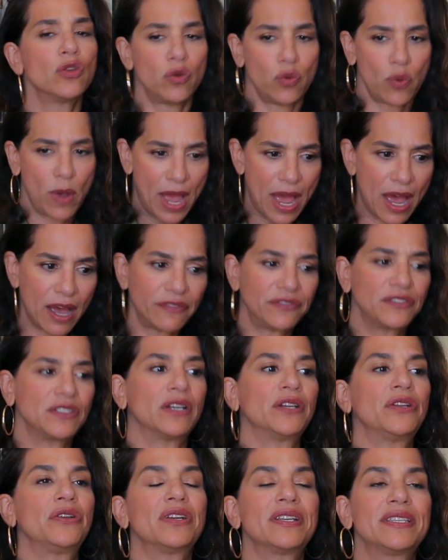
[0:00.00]
you have
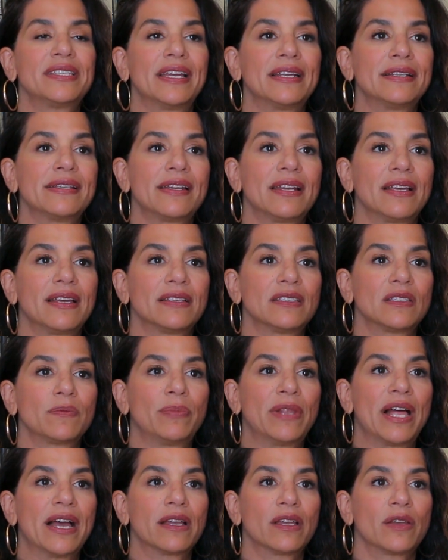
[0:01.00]
to understand it against
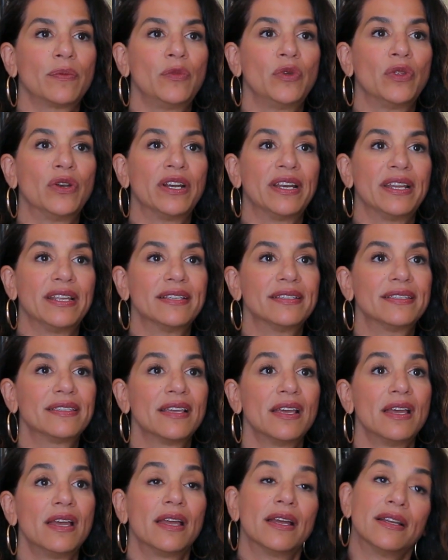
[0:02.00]
Black communities
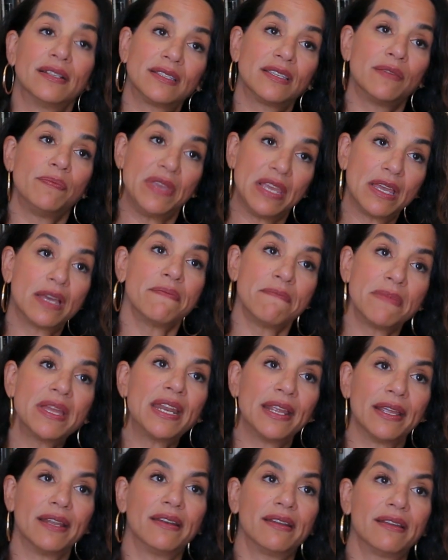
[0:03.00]
and to be
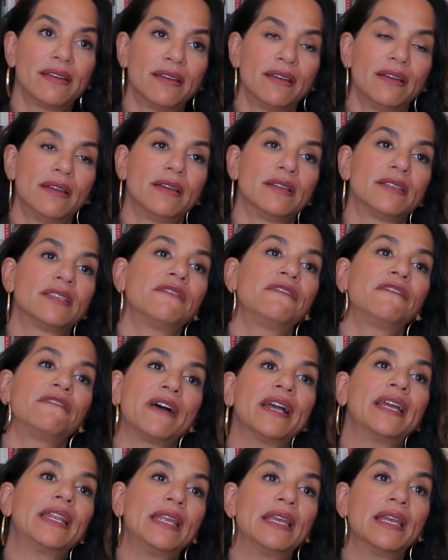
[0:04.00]
committed to
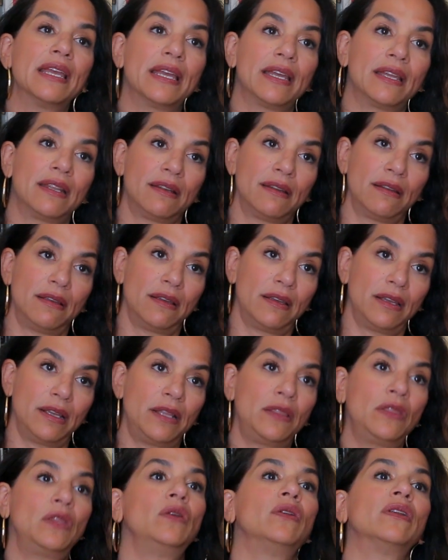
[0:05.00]
fighting it
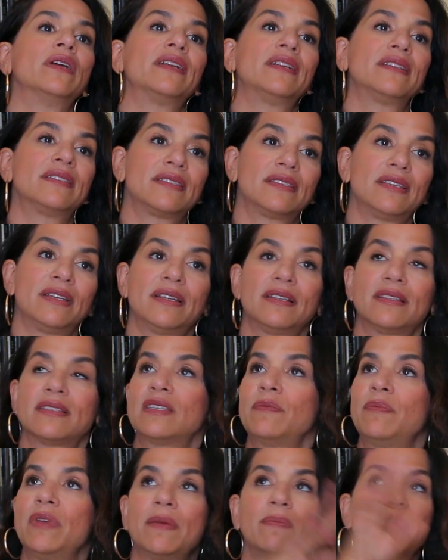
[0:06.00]
in the United States,
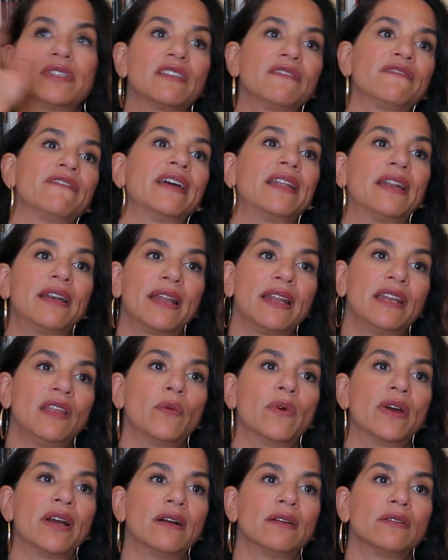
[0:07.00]
to be able to fight it
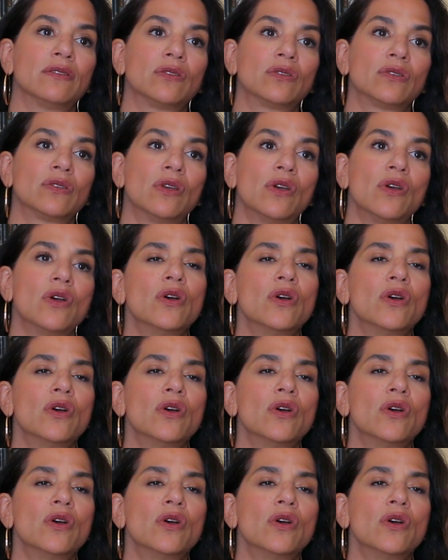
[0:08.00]
anywhere else.